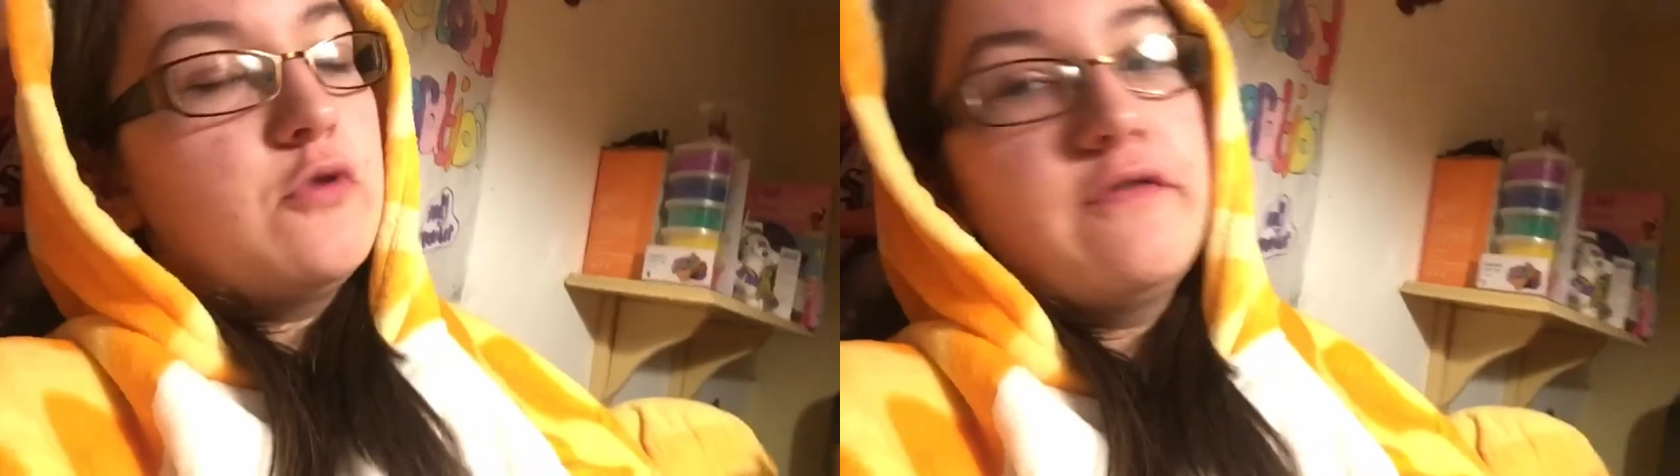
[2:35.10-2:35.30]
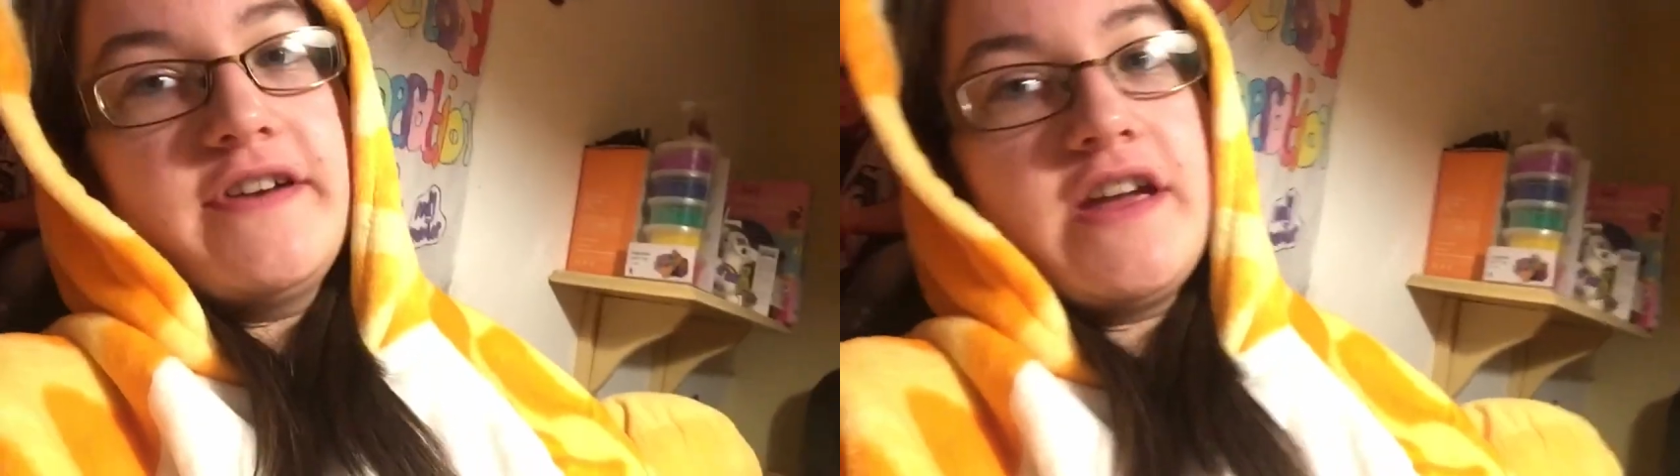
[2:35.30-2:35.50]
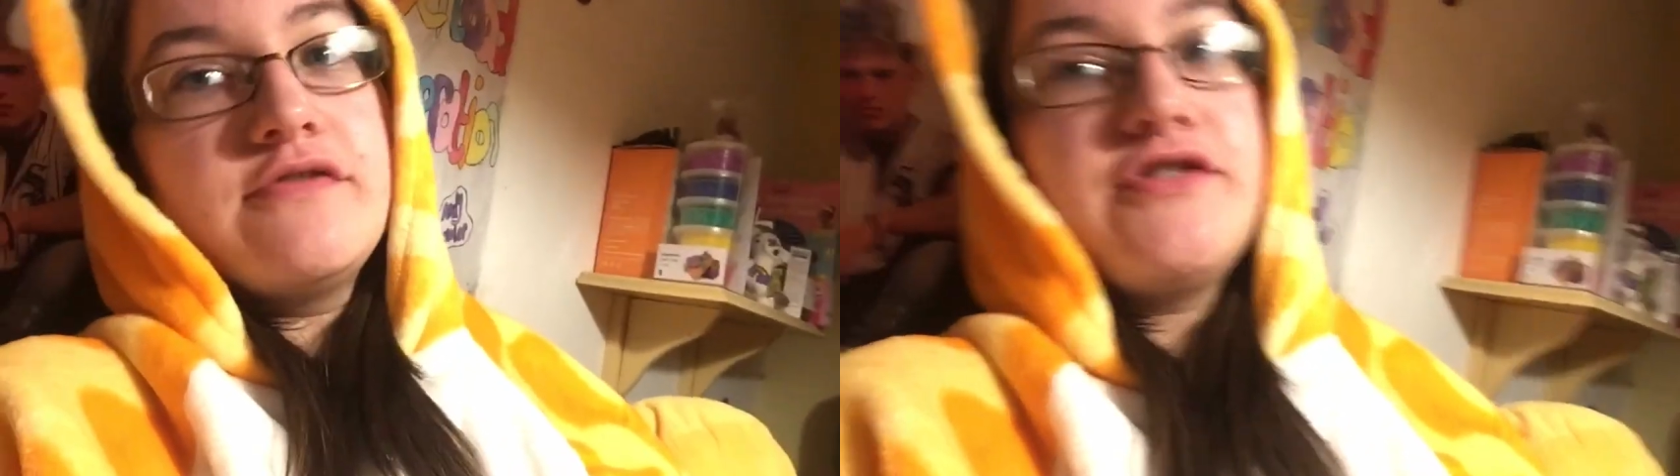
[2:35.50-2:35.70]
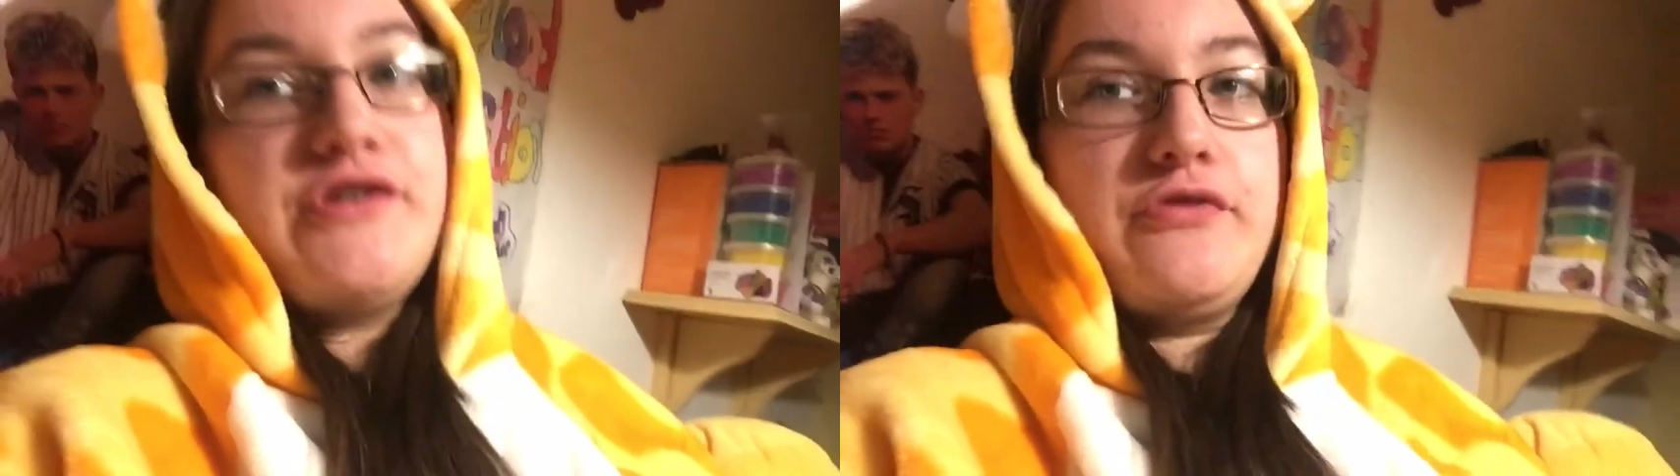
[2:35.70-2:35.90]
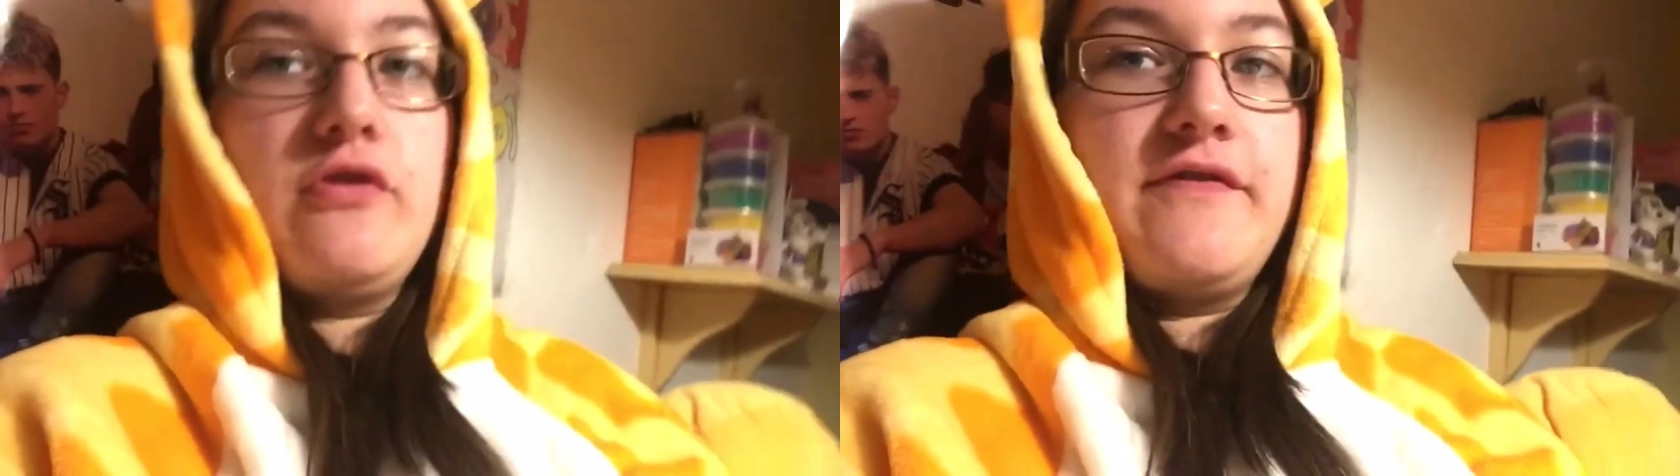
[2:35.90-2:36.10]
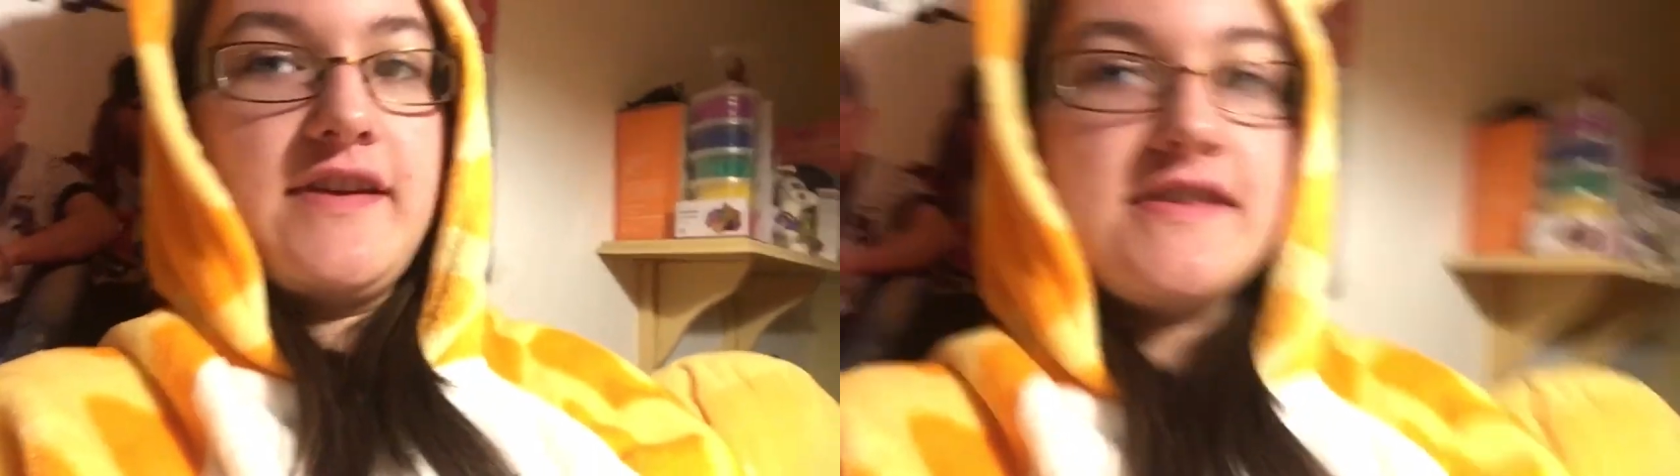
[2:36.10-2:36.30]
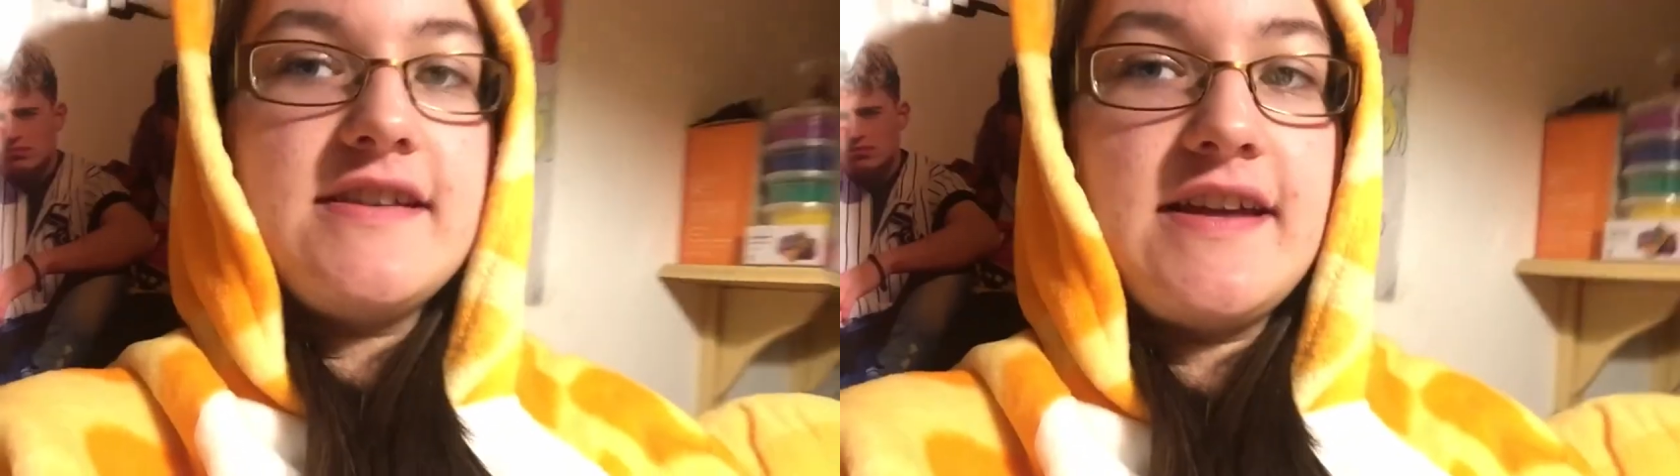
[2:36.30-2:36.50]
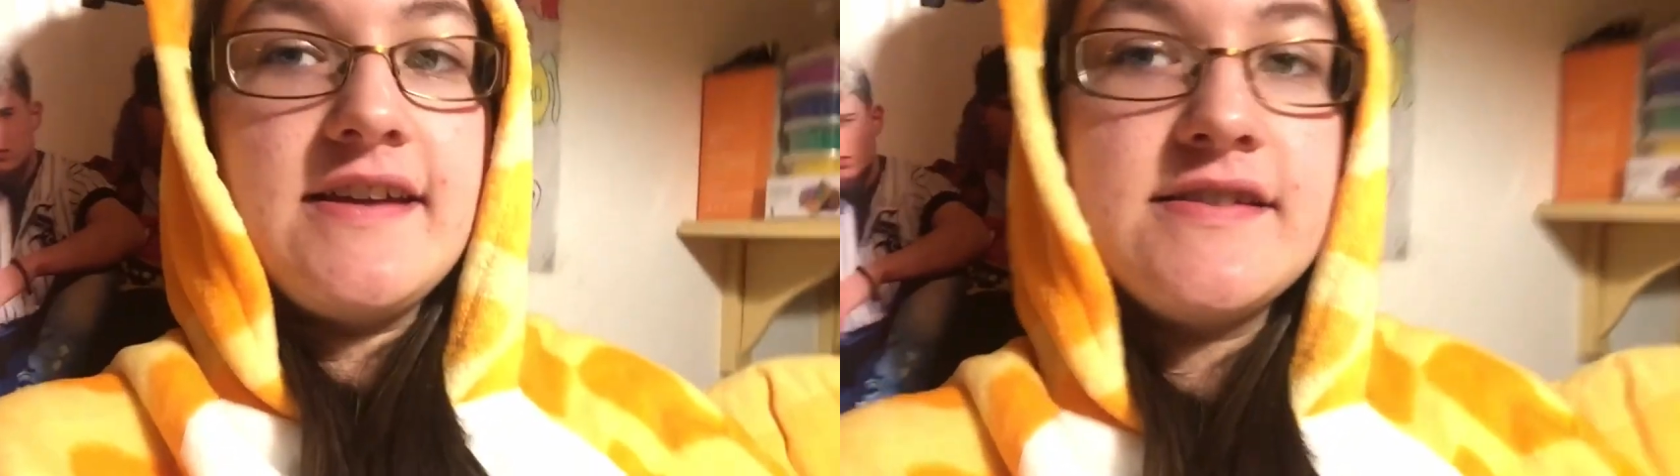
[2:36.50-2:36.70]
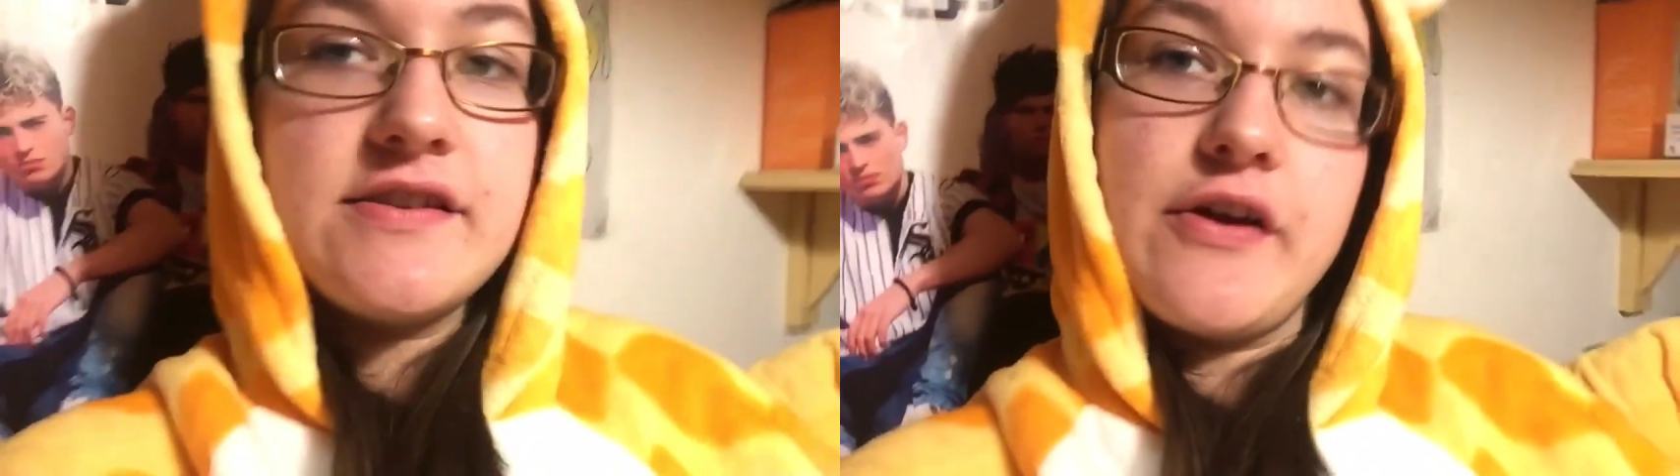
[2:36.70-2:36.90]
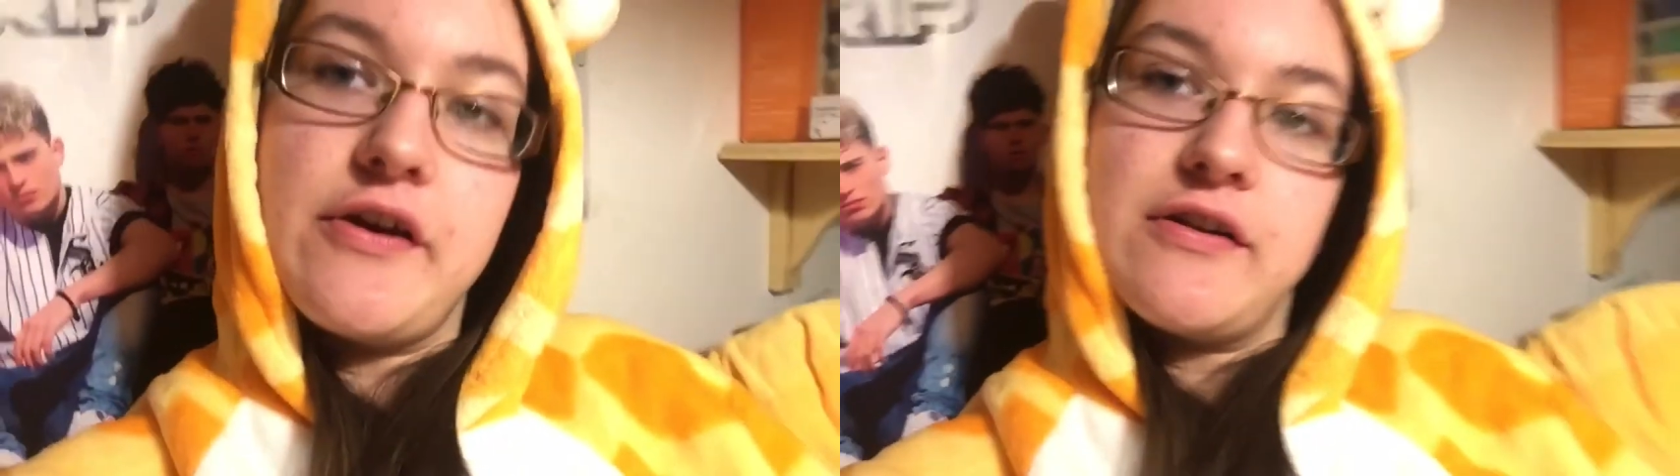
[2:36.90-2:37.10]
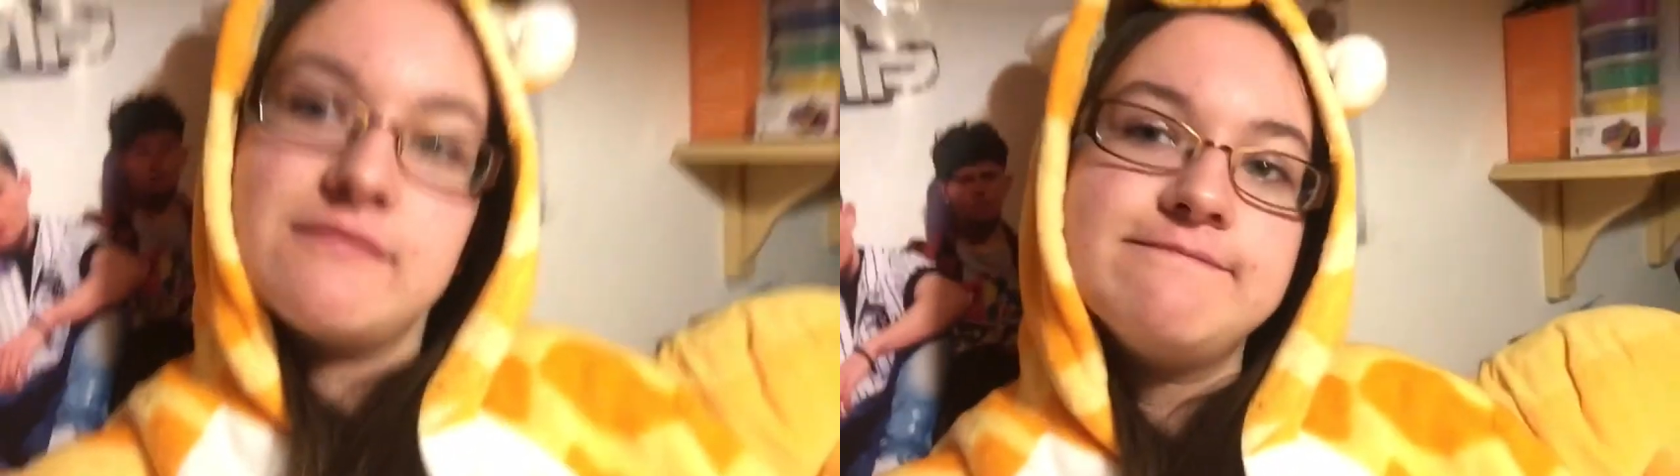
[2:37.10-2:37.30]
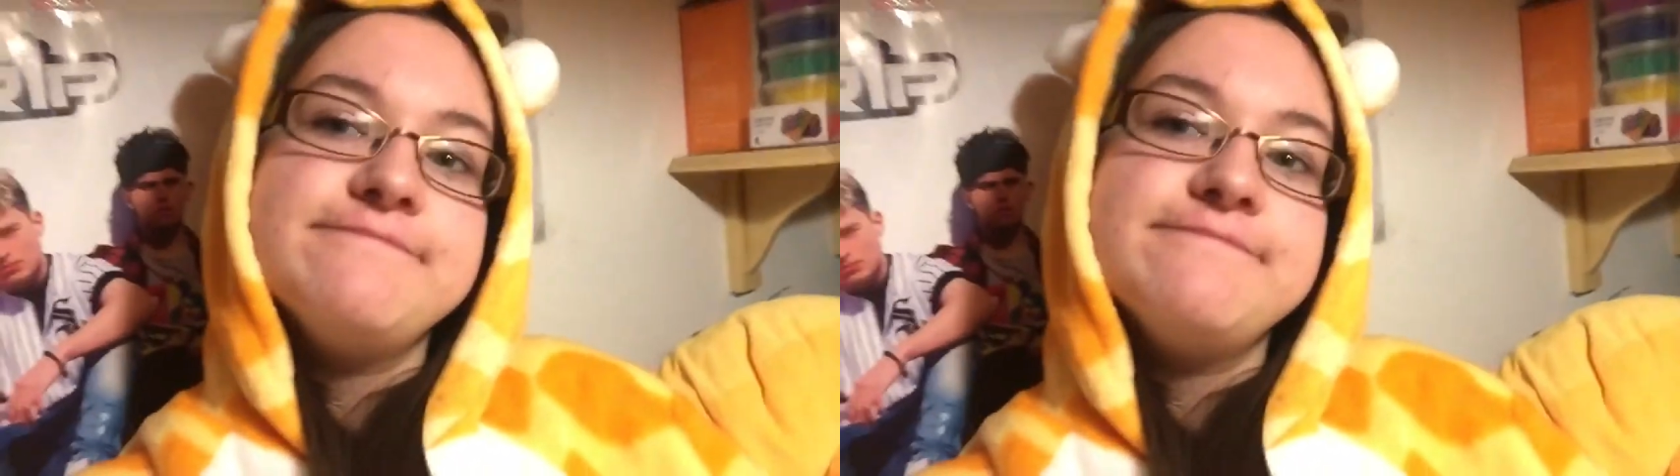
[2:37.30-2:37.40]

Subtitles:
more videos soon, obviously, so